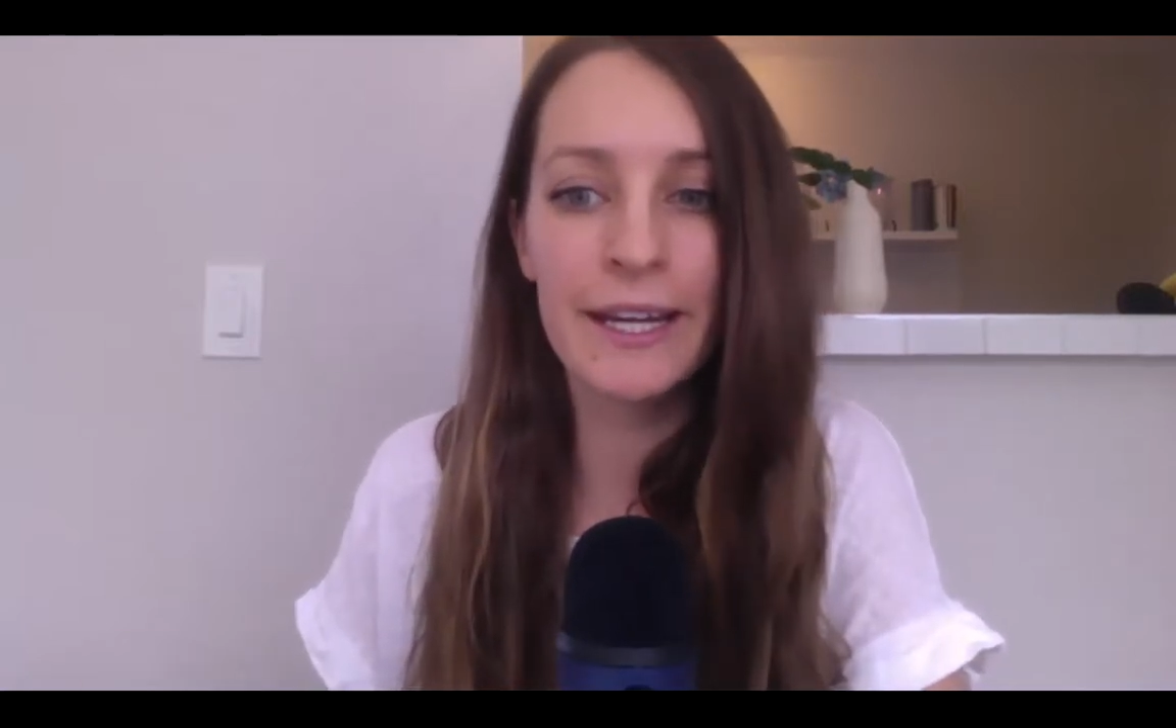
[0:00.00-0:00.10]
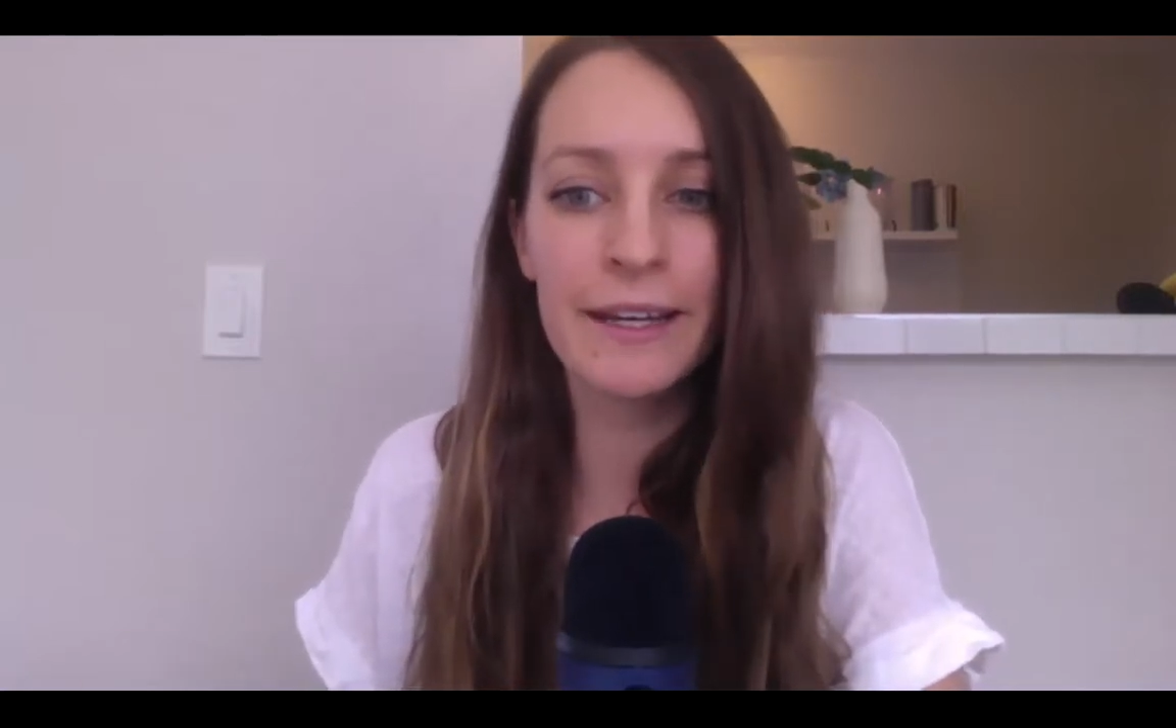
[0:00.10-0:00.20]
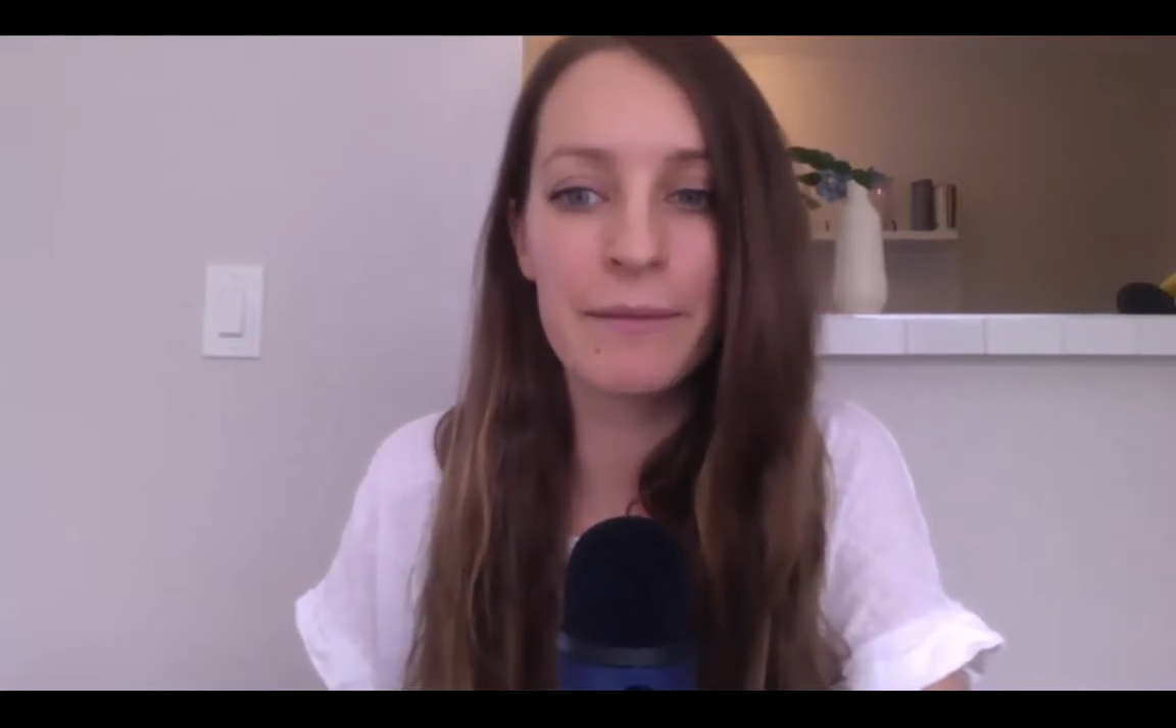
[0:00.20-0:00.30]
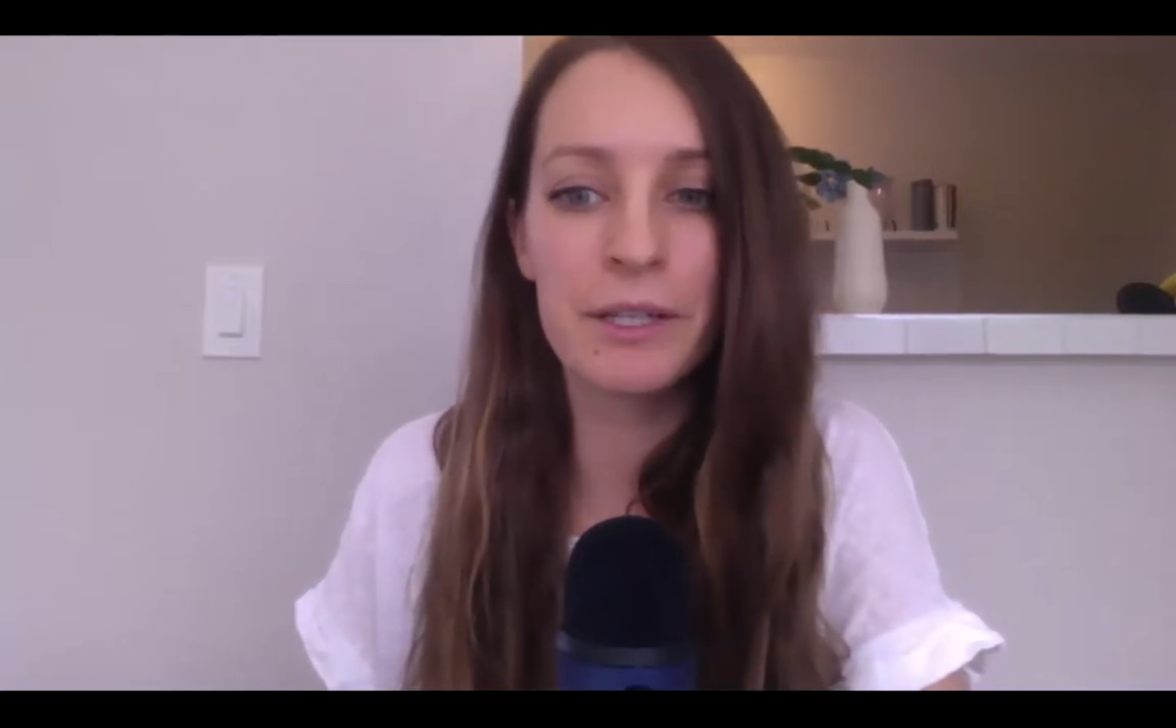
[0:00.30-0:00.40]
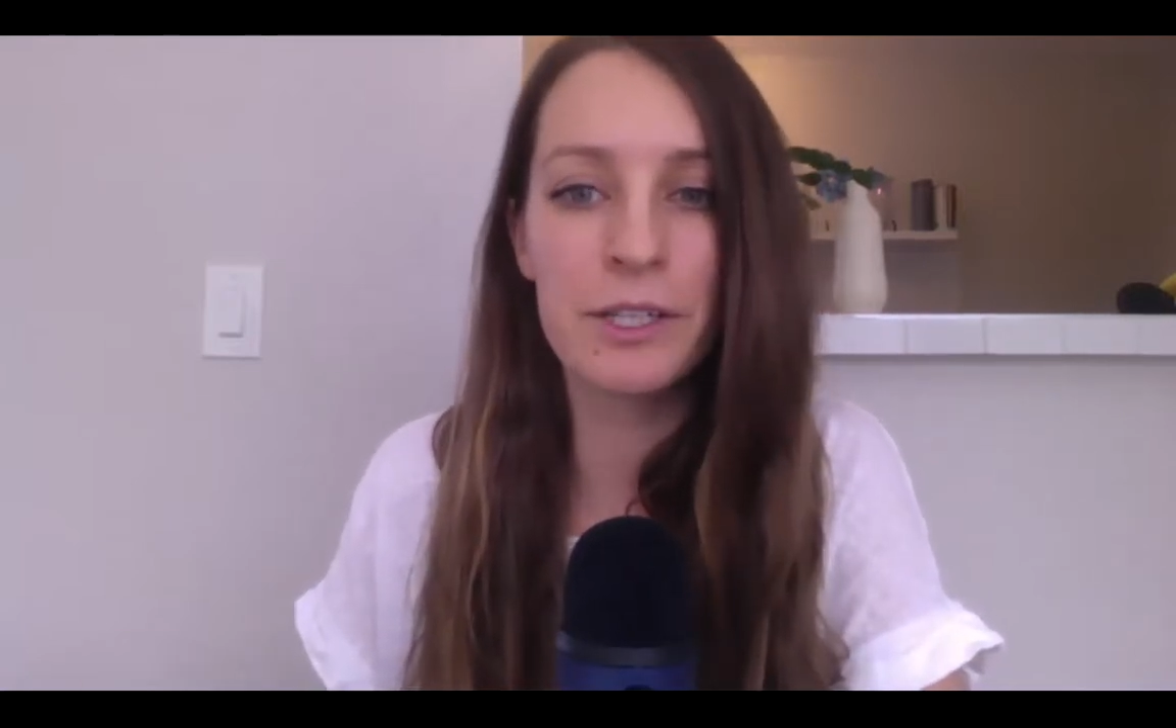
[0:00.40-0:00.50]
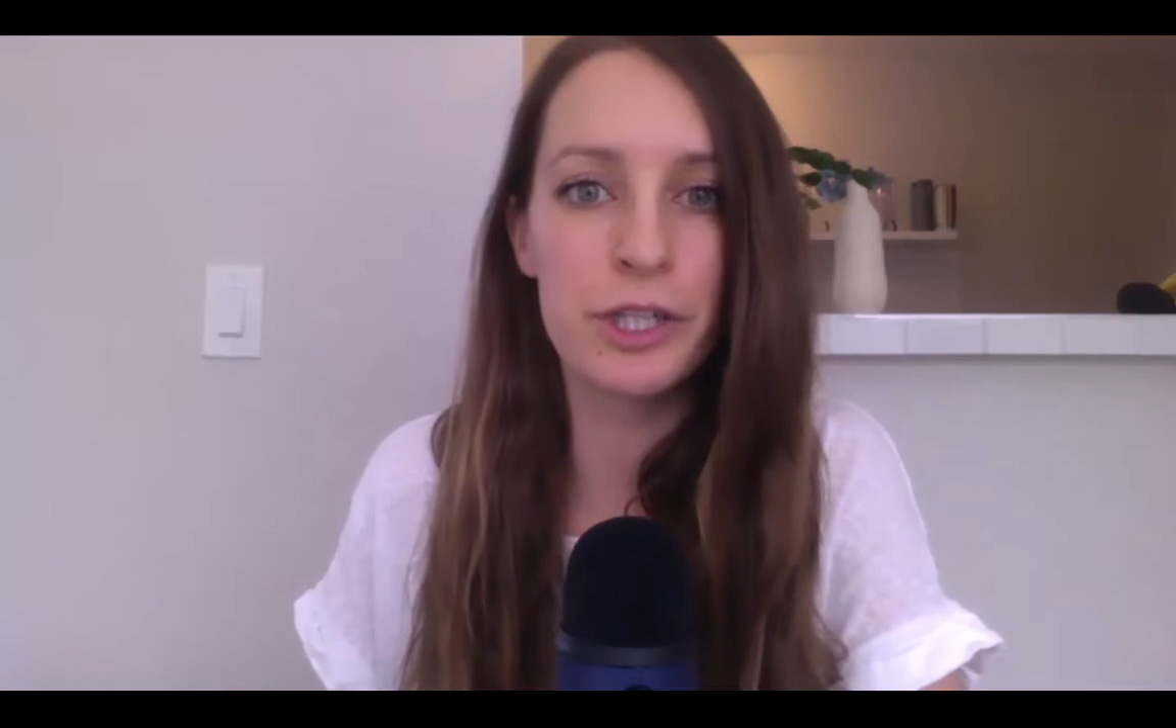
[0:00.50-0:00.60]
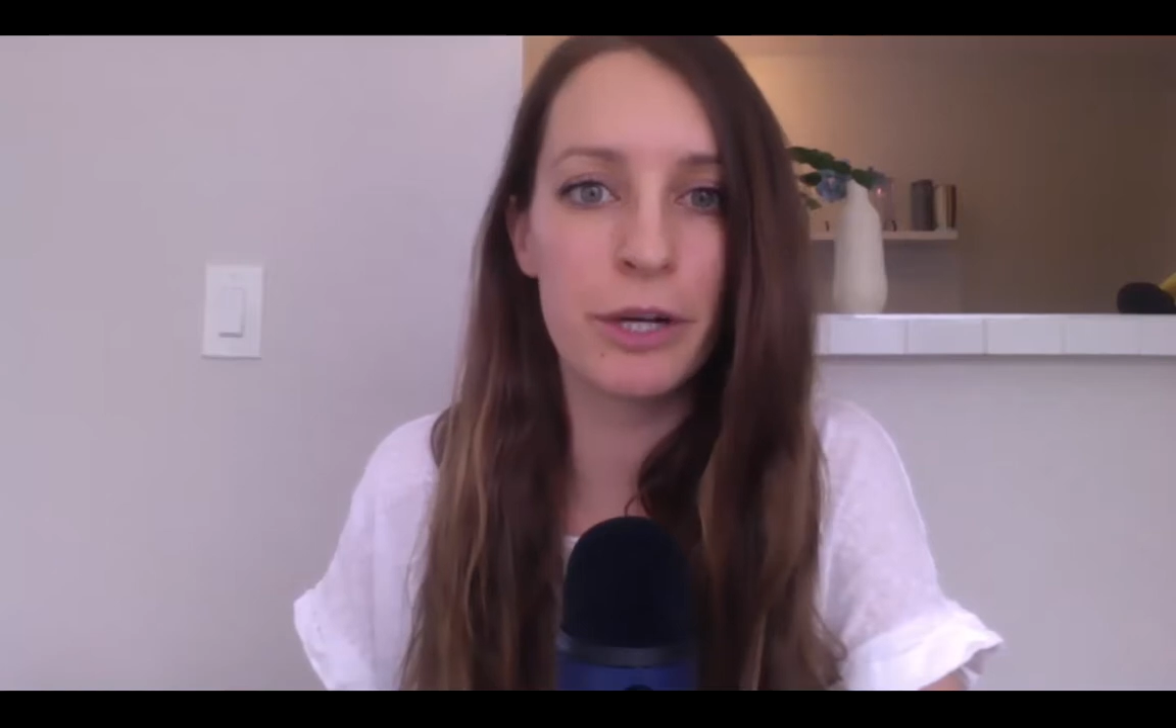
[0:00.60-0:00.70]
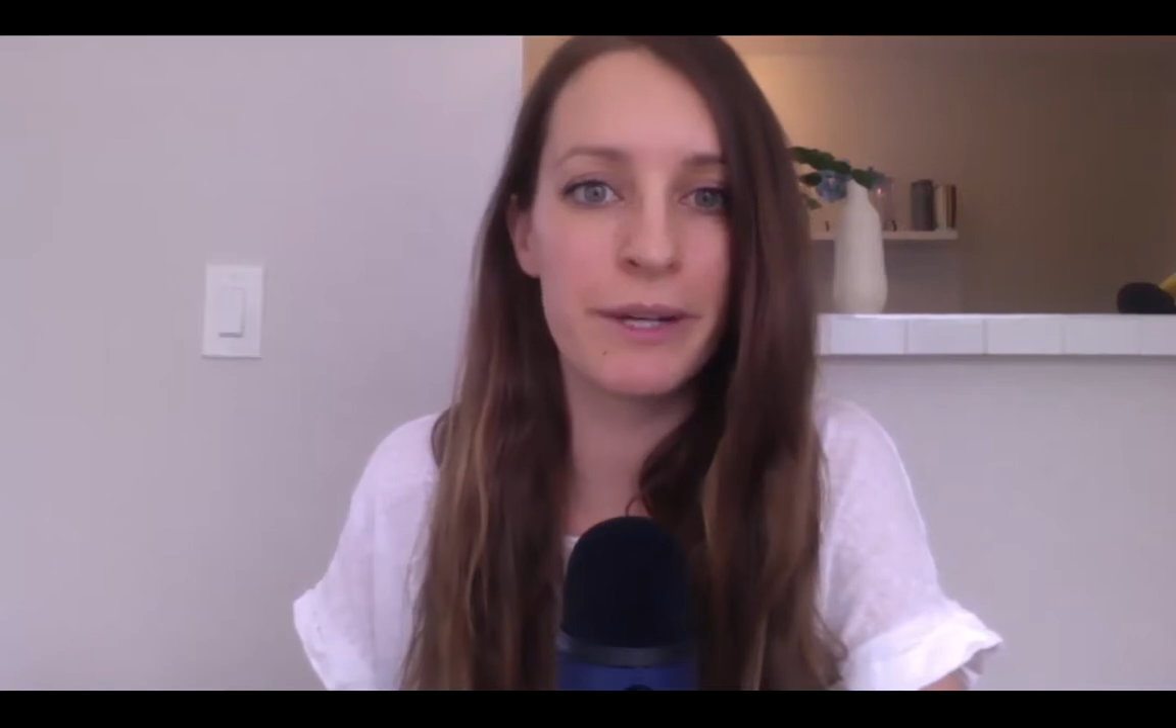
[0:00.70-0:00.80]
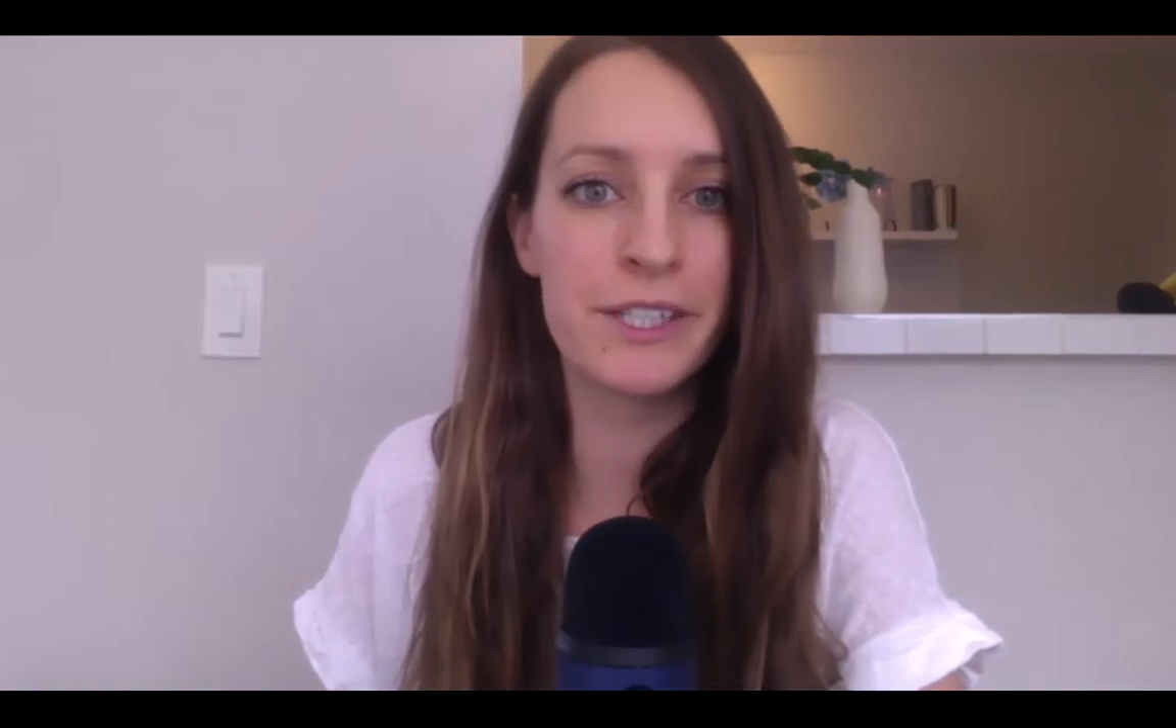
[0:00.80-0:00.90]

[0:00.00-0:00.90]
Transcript: I'm going to share my